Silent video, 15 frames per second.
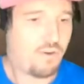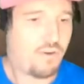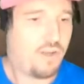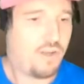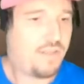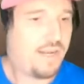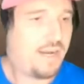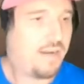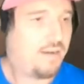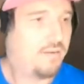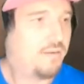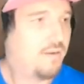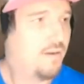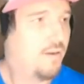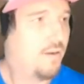on there.
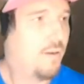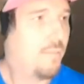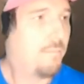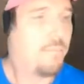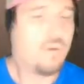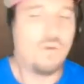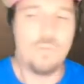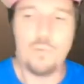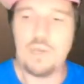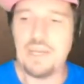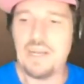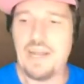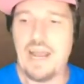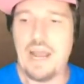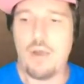Boom, we get
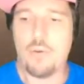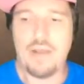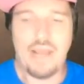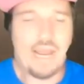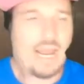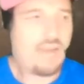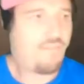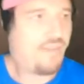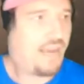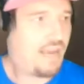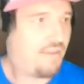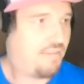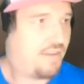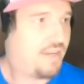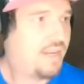an hour and a half out
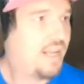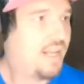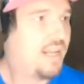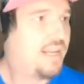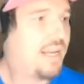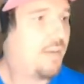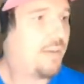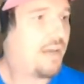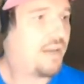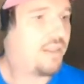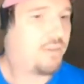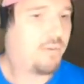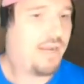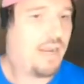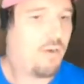of it. Now we got a 3-hour